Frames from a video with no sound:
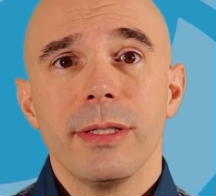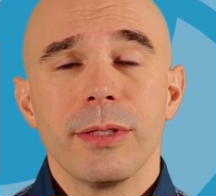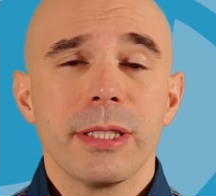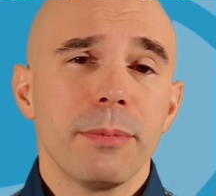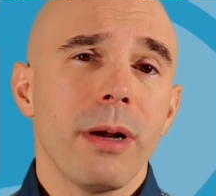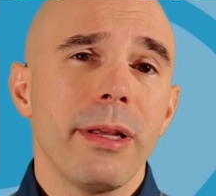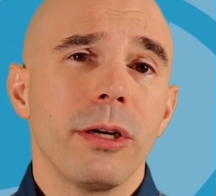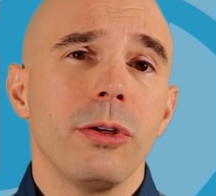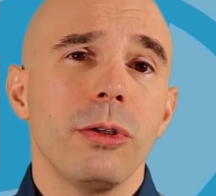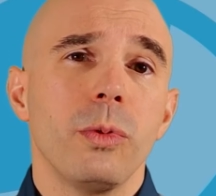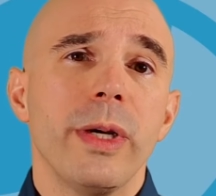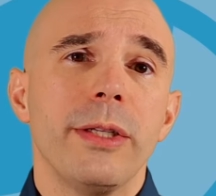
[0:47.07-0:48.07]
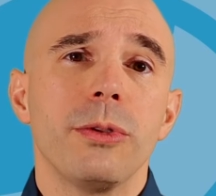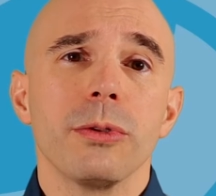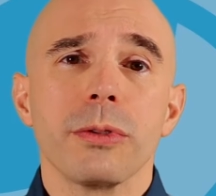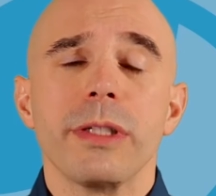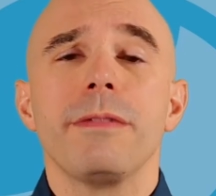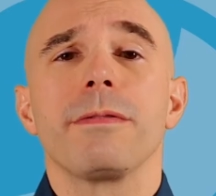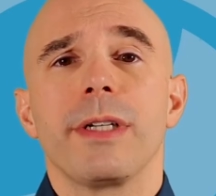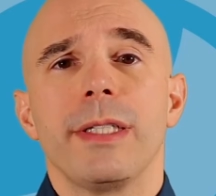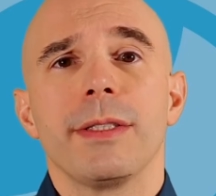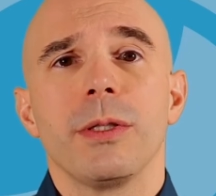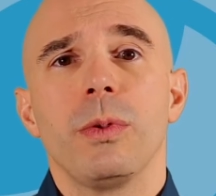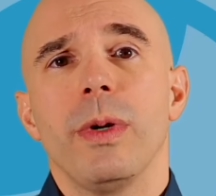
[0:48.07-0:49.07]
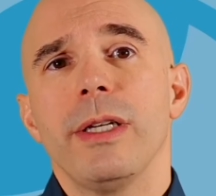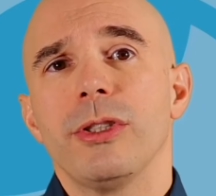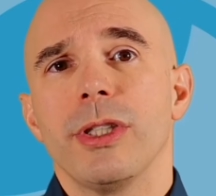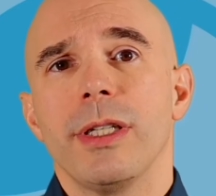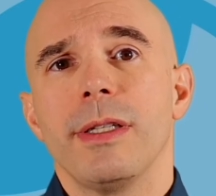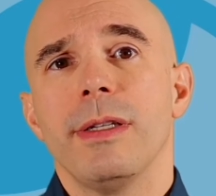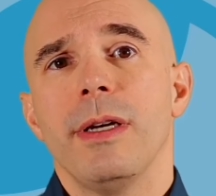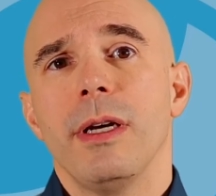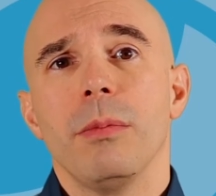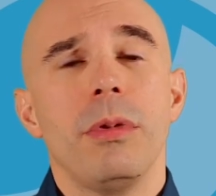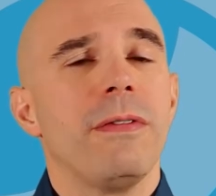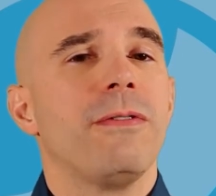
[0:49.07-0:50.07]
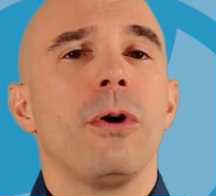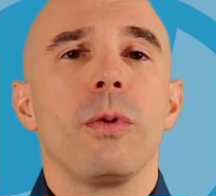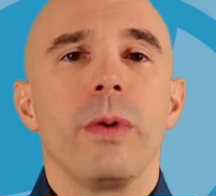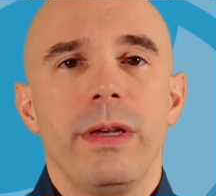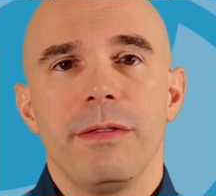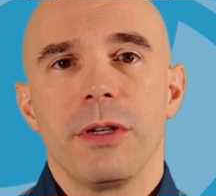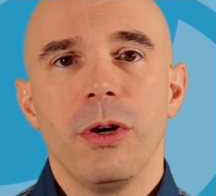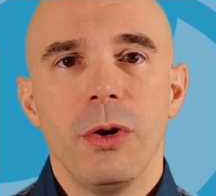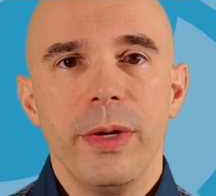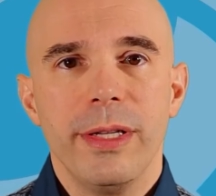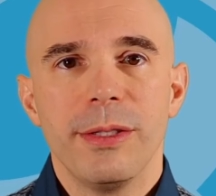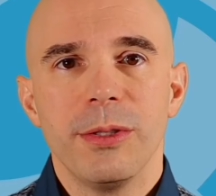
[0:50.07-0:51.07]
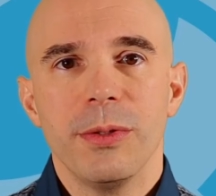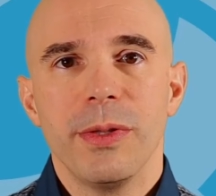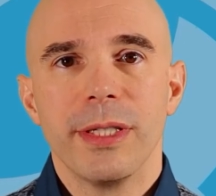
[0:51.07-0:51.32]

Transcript: So that's probably a good way to rephrase the question before we even go into the